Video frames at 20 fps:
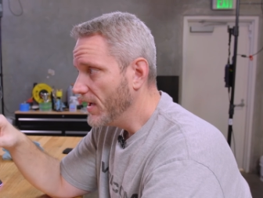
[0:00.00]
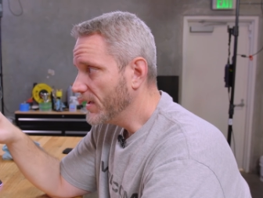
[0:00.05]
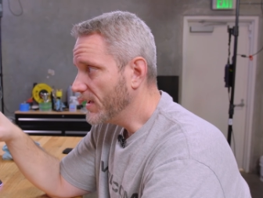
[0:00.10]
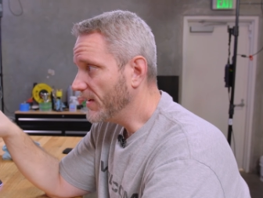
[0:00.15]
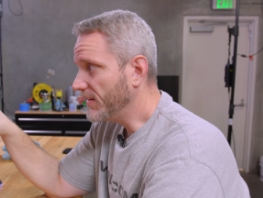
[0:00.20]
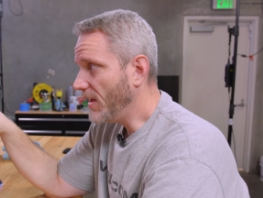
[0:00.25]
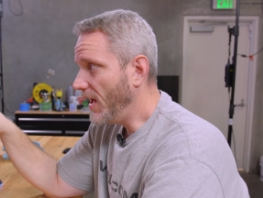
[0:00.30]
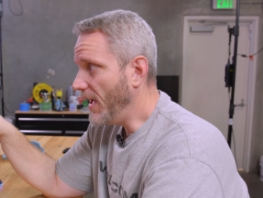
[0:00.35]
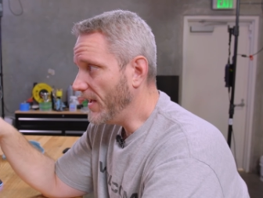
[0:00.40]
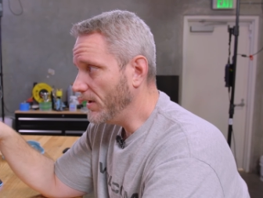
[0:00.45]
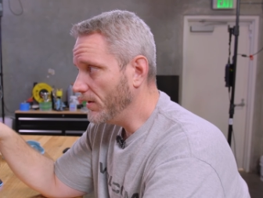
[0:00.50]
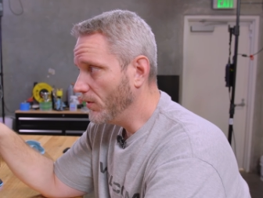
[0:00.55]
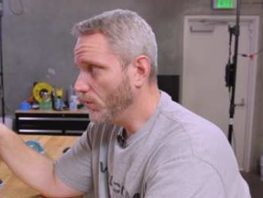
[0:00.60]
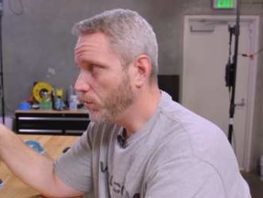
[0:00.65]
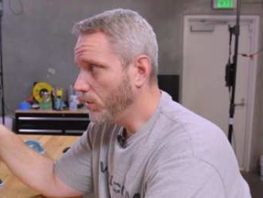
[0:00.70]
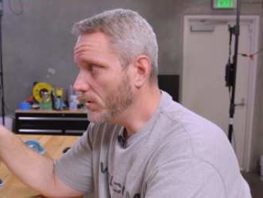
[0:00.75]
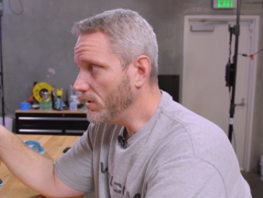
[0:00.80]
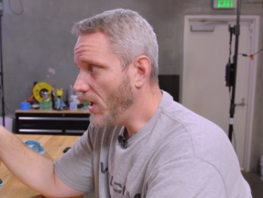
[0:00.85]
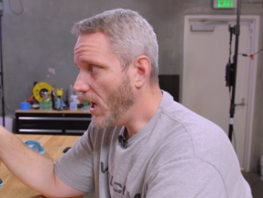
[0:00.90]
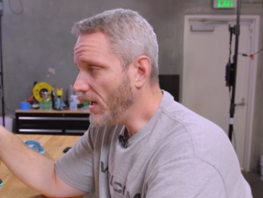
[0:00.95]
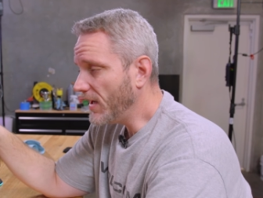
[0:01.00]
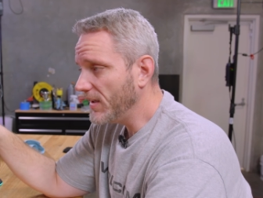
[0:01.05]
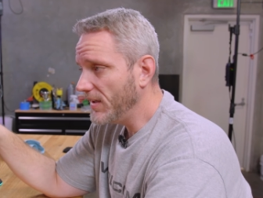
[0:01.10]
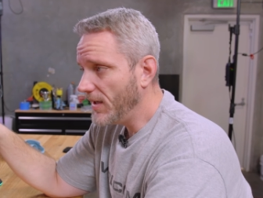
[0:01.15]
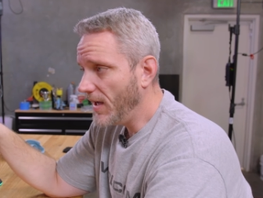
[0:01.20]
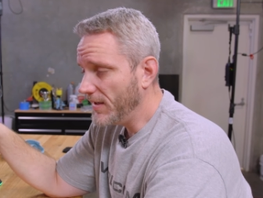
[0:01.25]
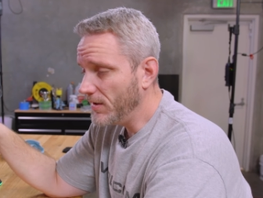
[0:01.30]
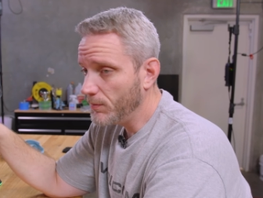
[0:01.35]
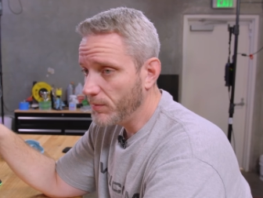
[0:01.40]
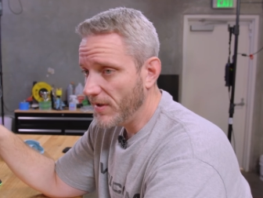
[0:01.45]
because I we're not
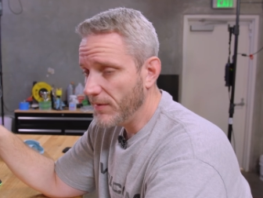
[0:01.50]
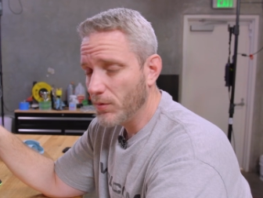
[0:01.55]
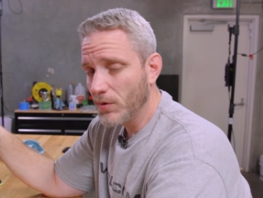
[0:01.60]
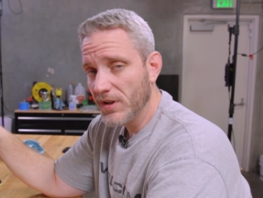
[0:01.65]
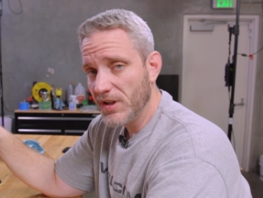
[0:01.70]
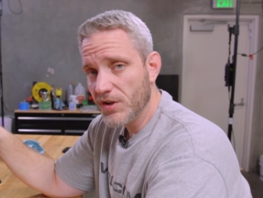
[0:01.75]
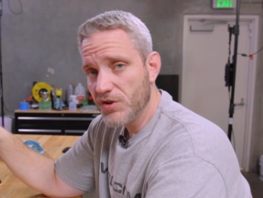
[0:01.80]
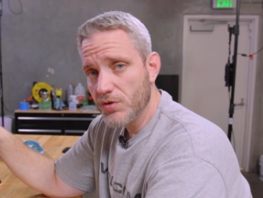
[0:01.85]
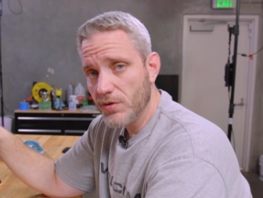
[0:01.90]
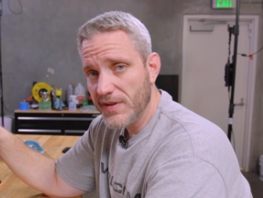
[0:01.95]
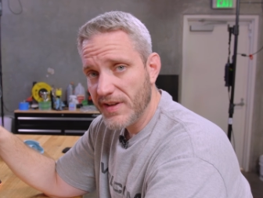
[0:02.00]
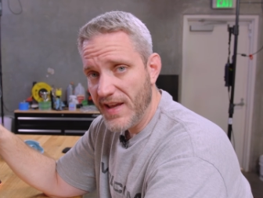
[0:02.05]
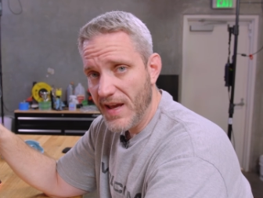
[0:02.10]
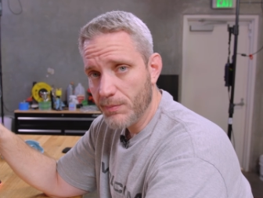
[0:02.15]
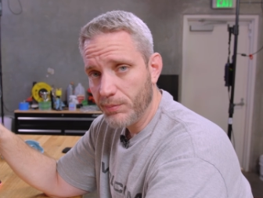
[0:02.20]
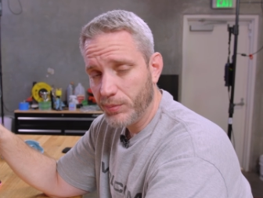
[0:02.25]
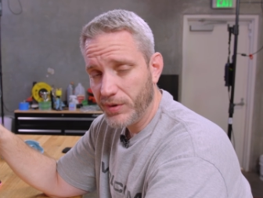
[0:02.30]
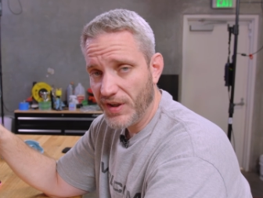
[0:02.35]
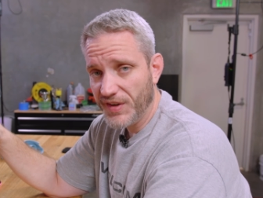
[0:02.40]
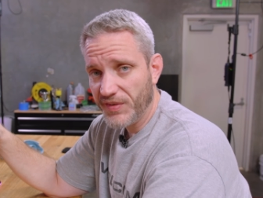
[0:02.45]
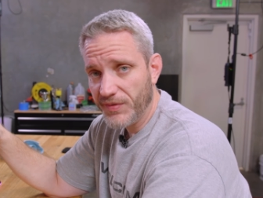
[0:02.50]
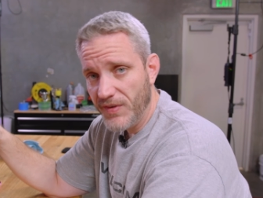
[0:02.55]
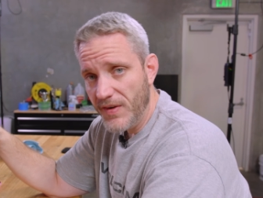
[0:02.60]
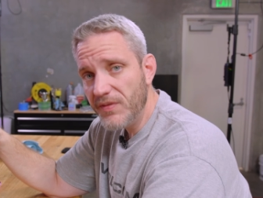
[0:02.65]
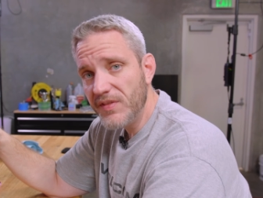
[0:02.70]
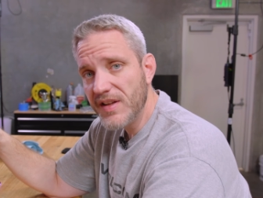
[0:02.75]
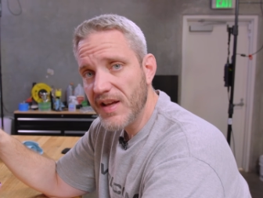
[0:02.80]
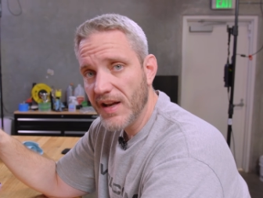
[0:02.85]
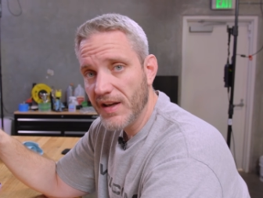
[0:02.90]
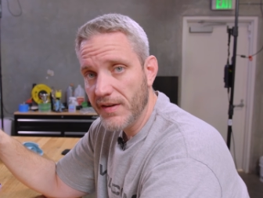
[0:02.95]
gonna I don't believe we're gonna truly get plus
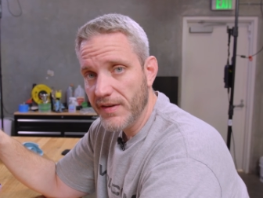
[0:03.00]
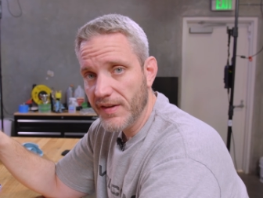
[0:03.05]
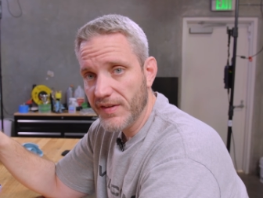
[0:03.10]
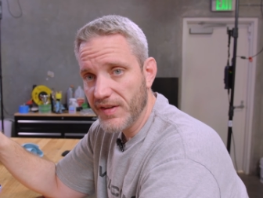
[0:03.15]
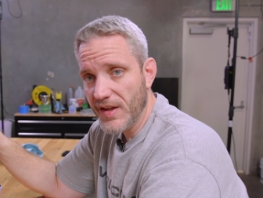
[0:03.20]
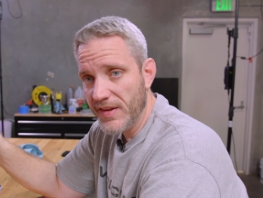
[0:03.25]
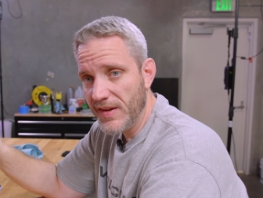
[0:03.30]
50 out of this.